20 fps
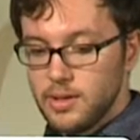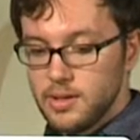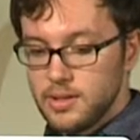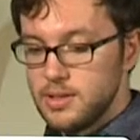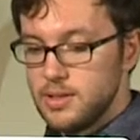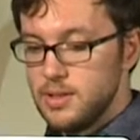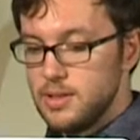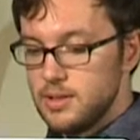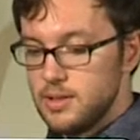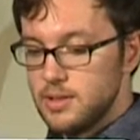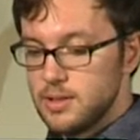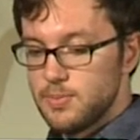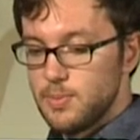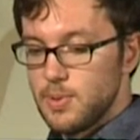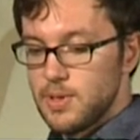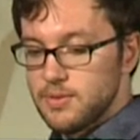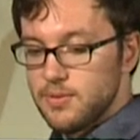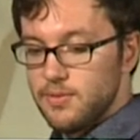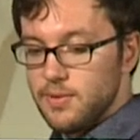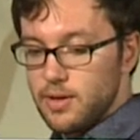It's easy to
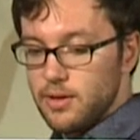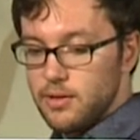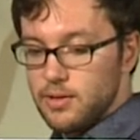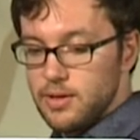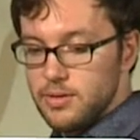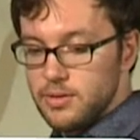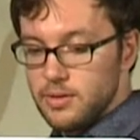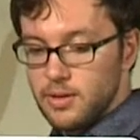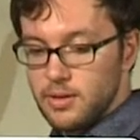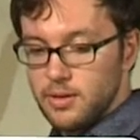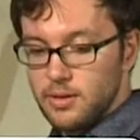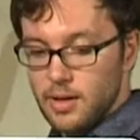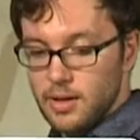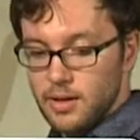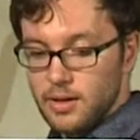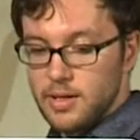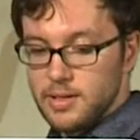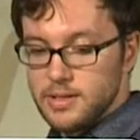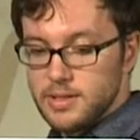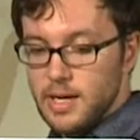specify Granger
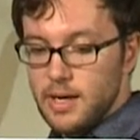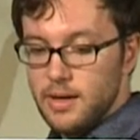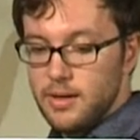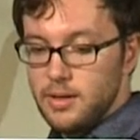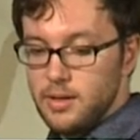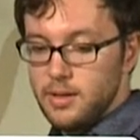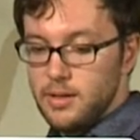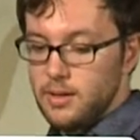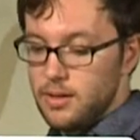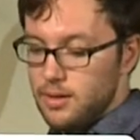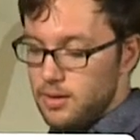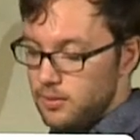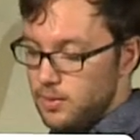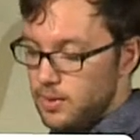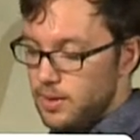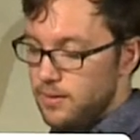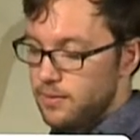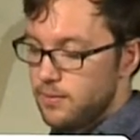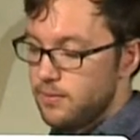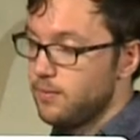non-causality, and we
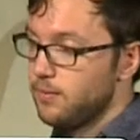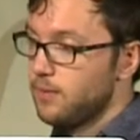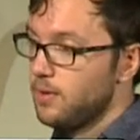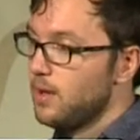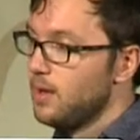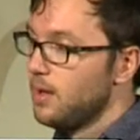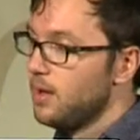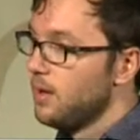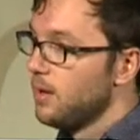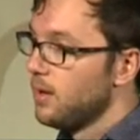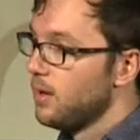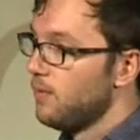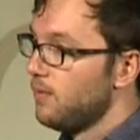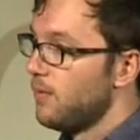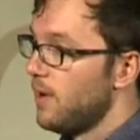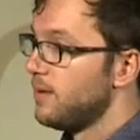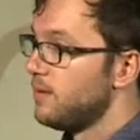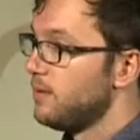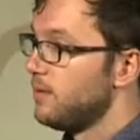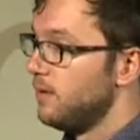have
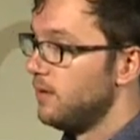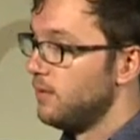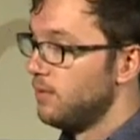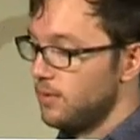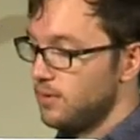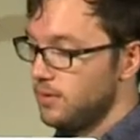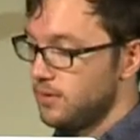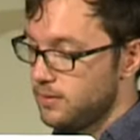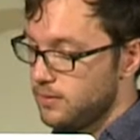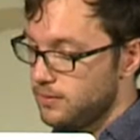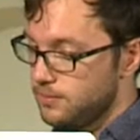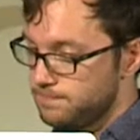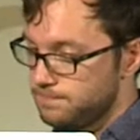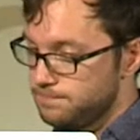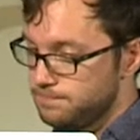fast inference.